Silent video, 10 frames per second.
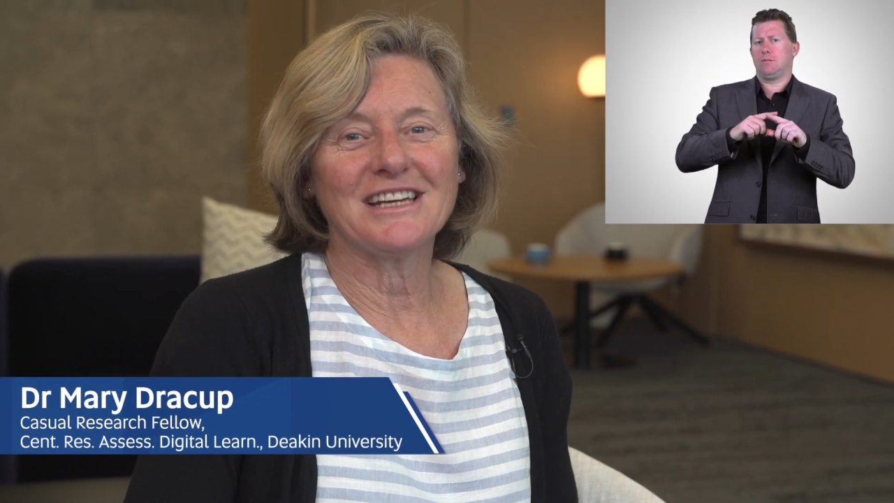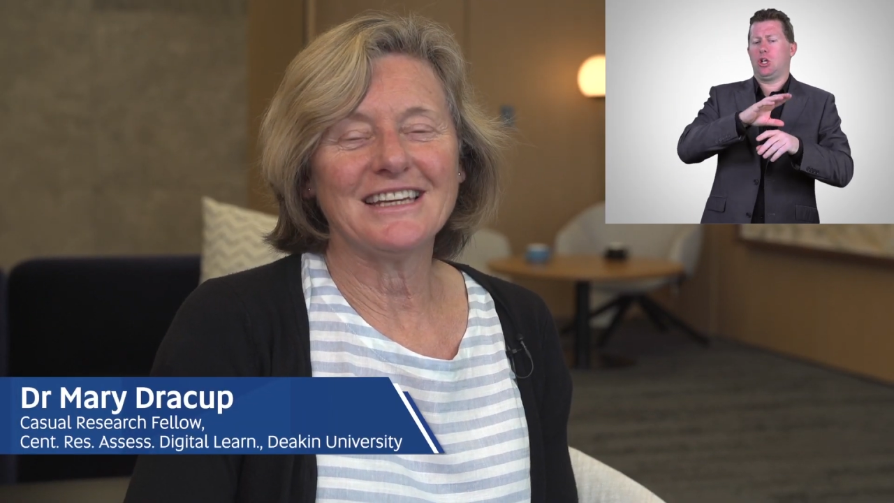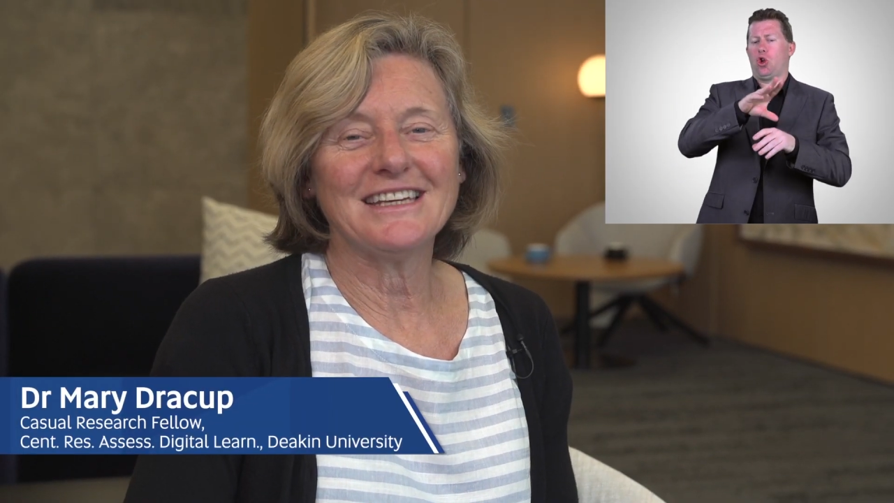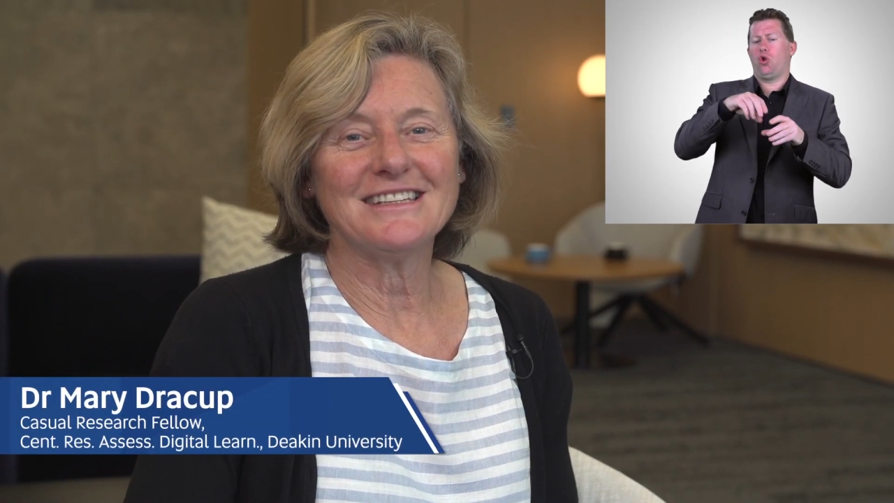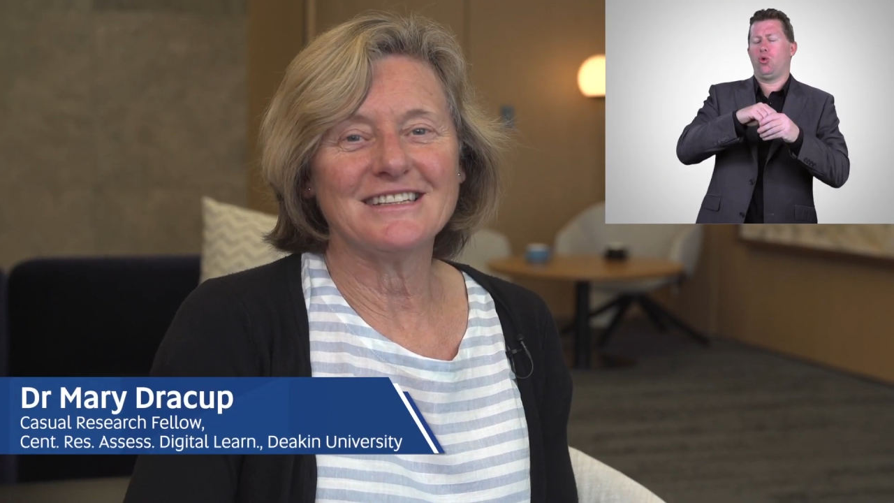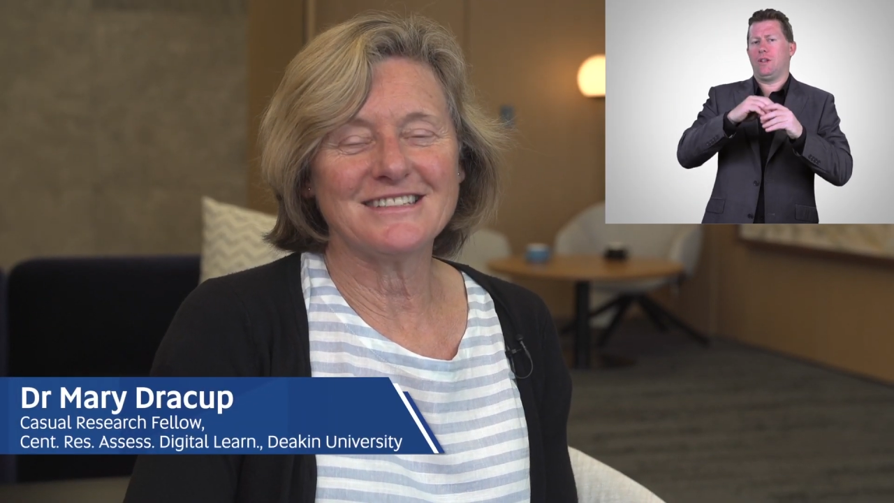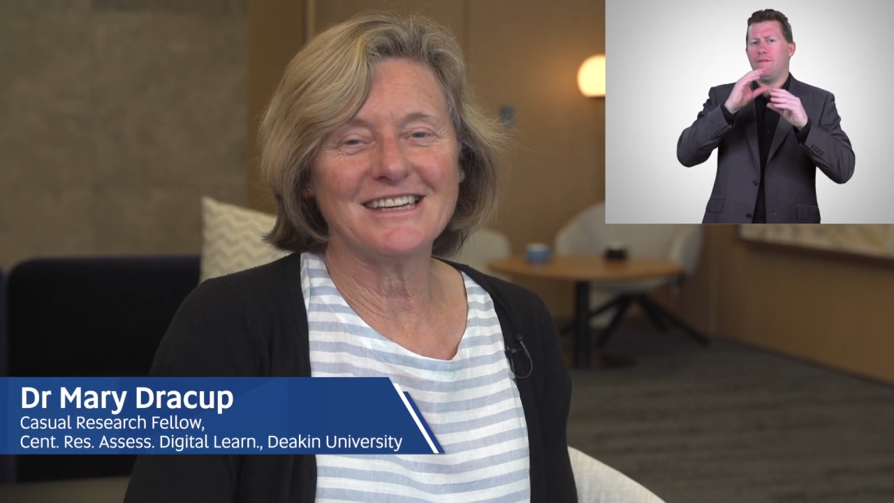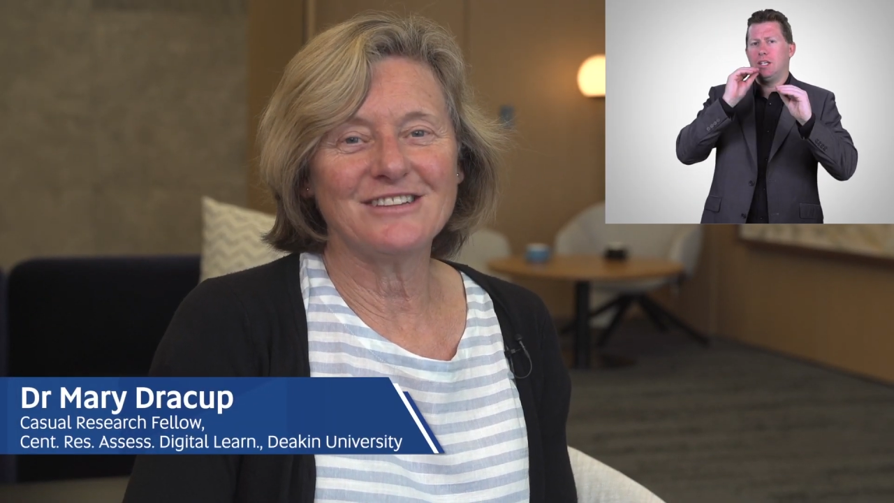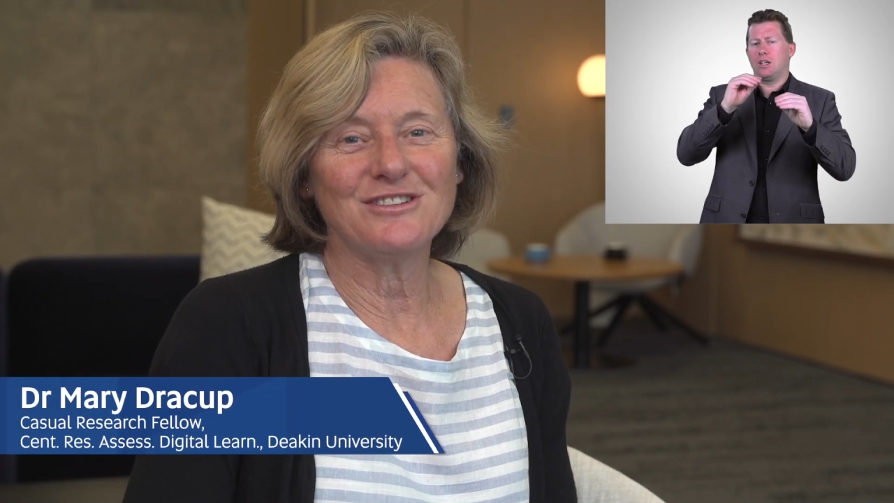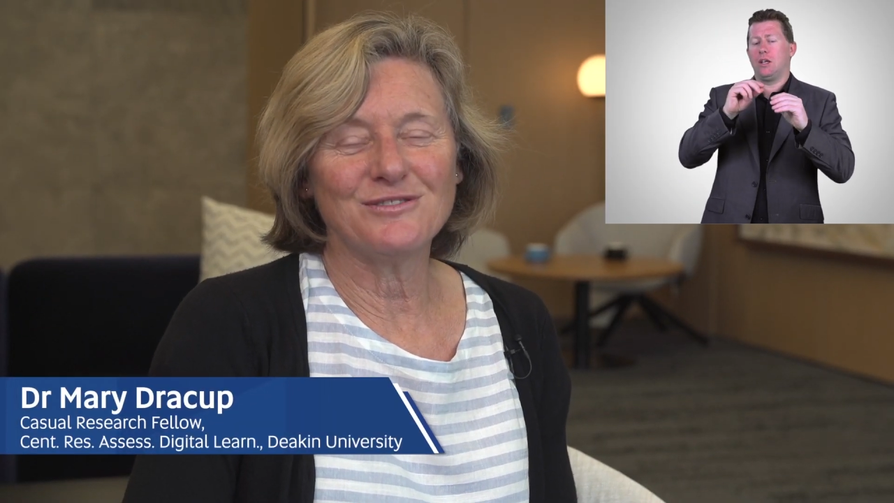Lead at
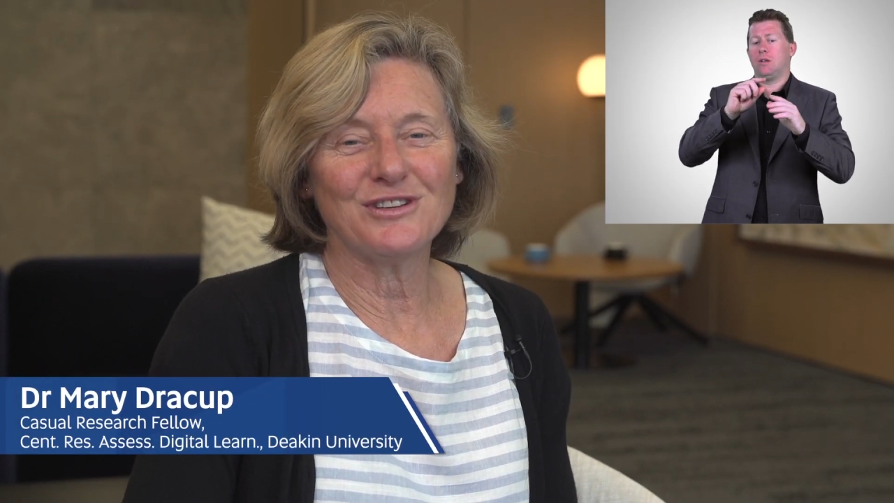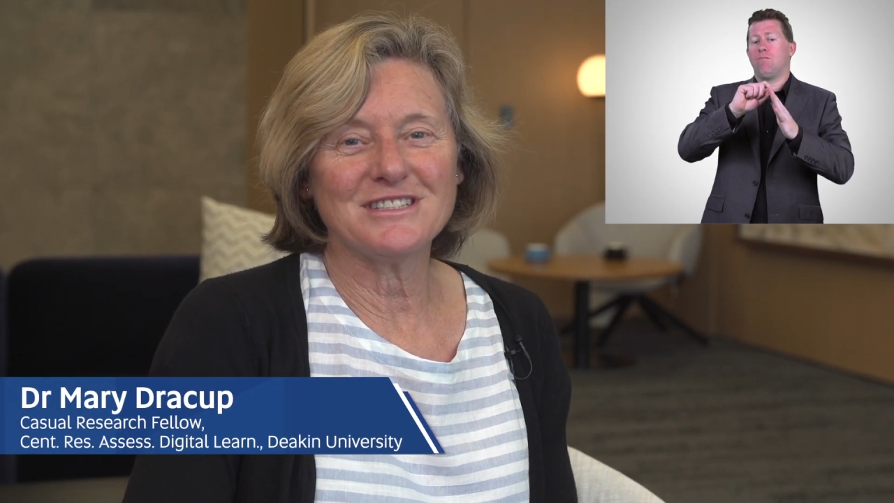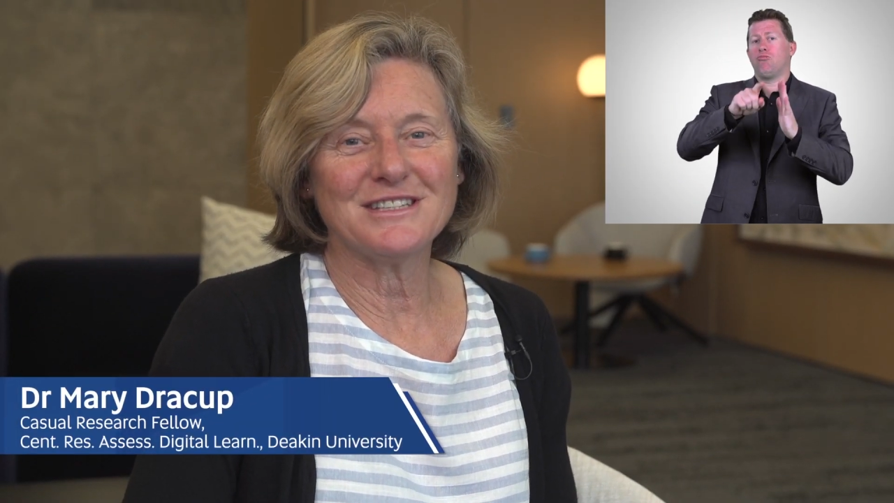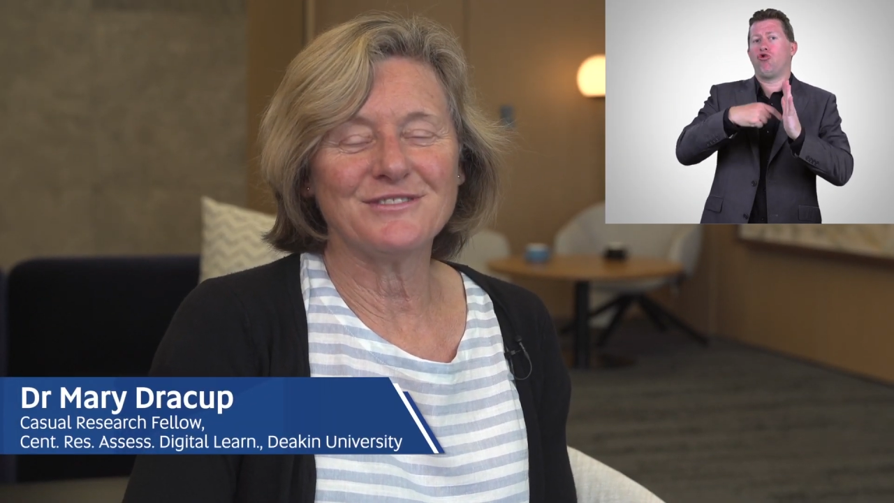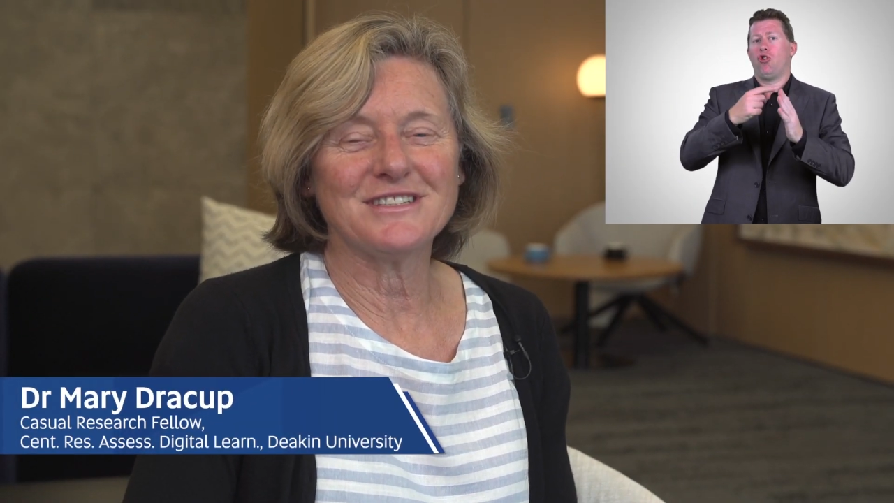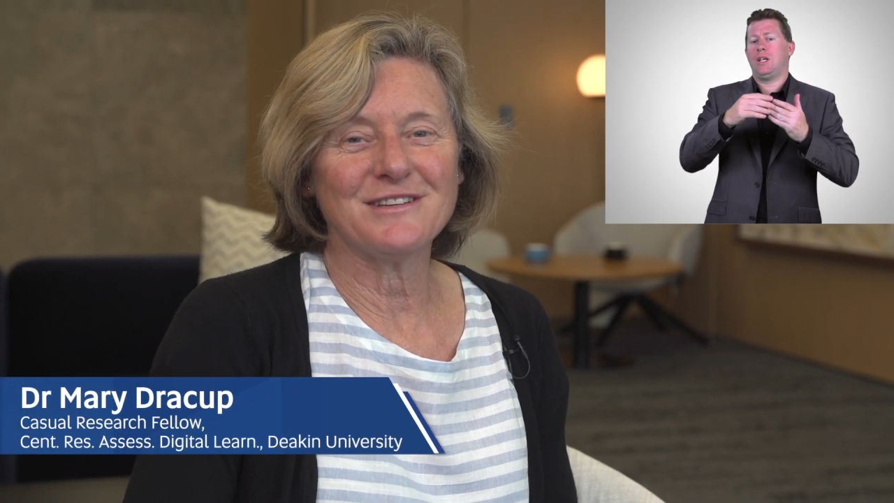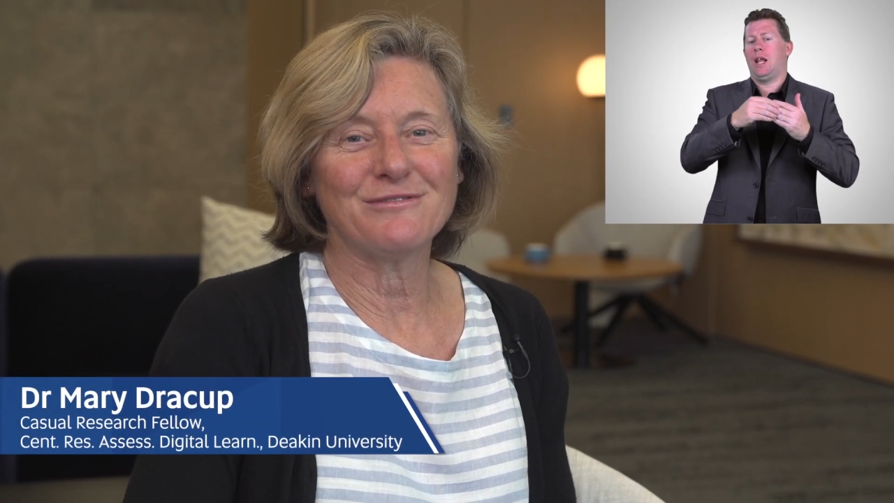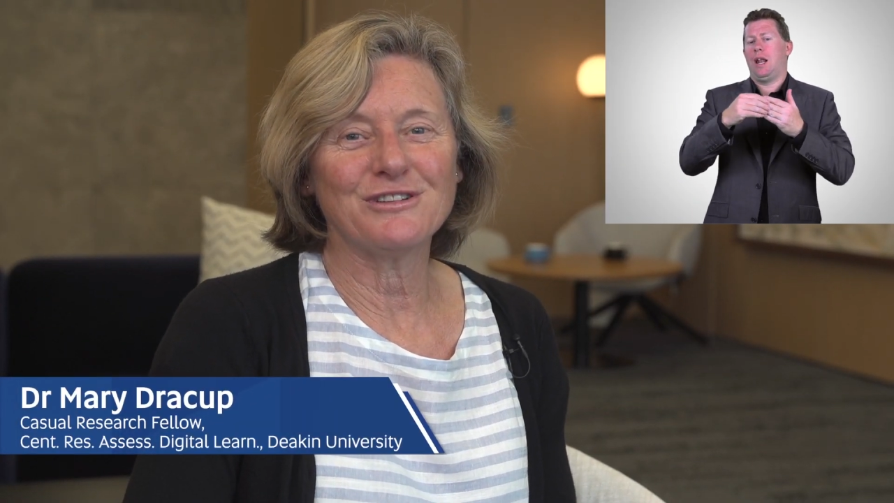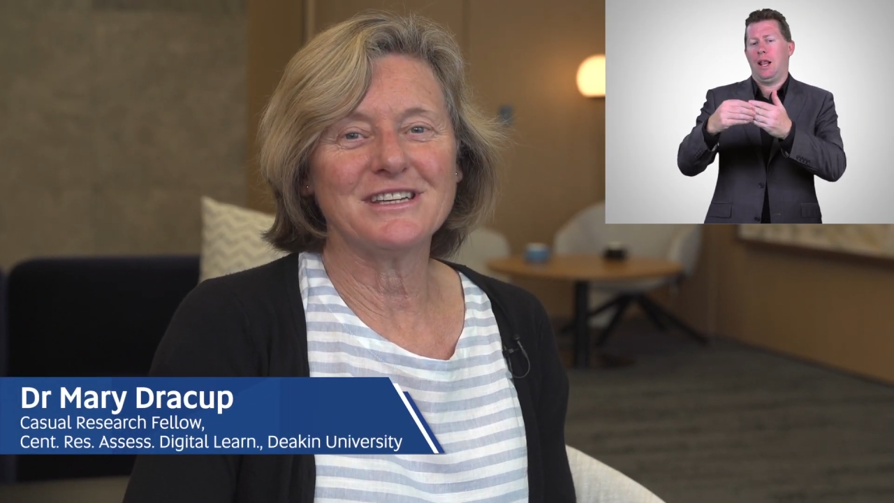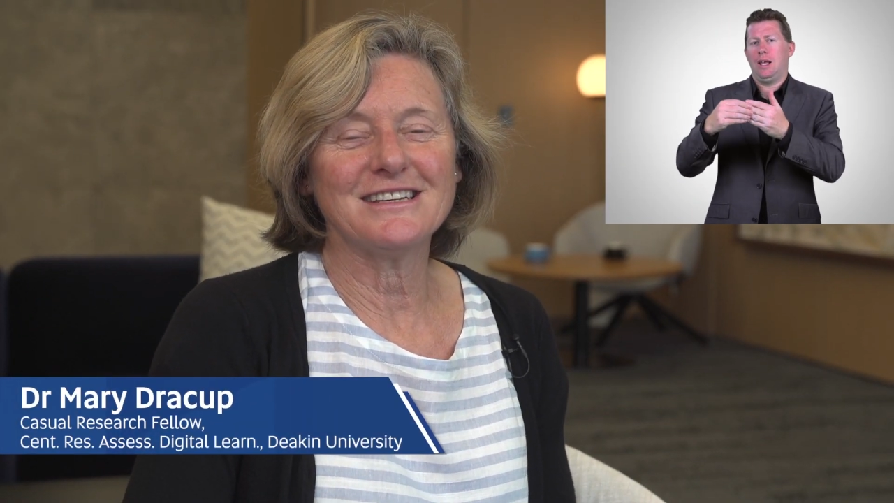Deakin University for
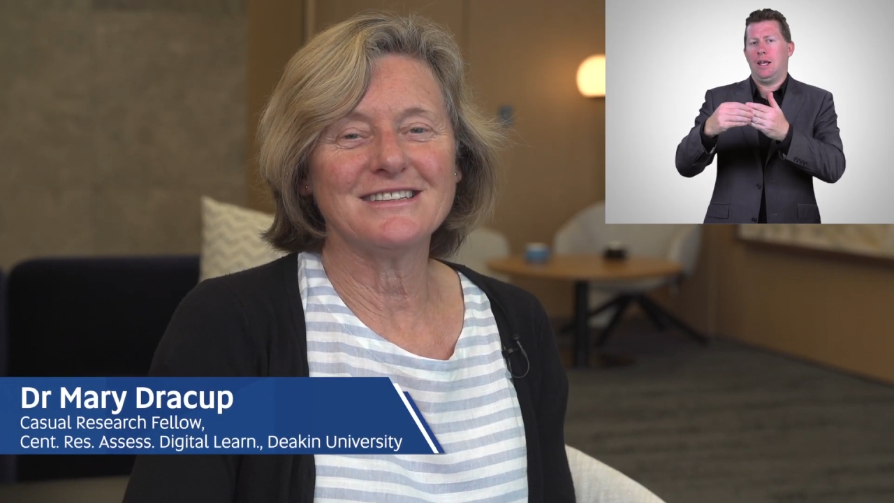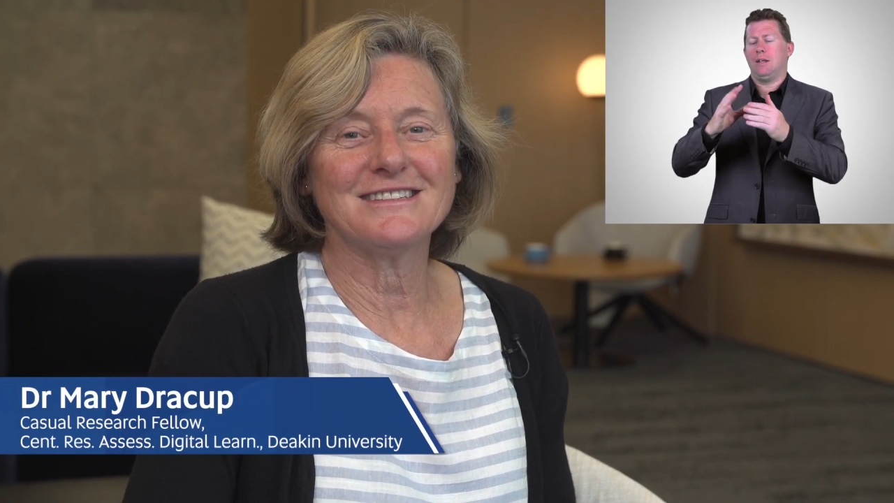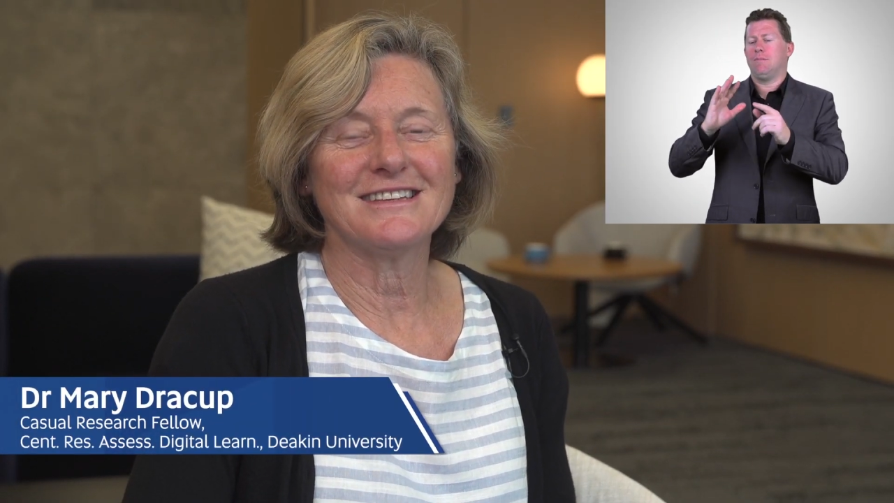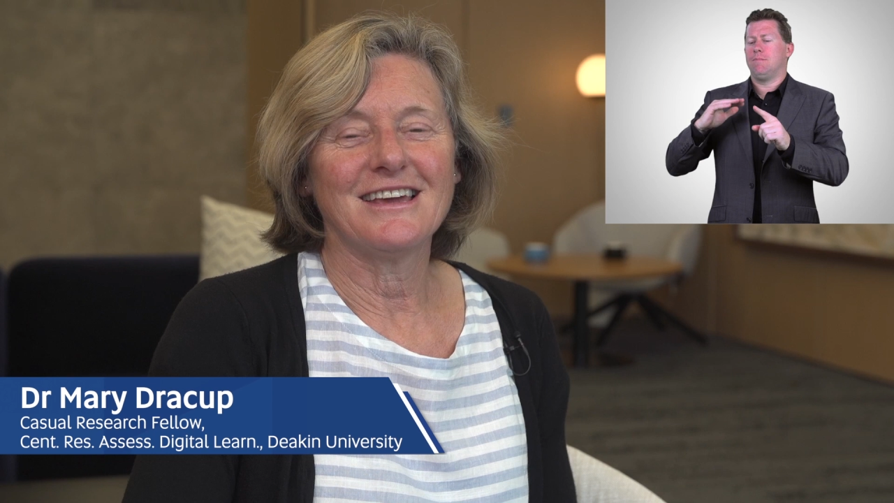several years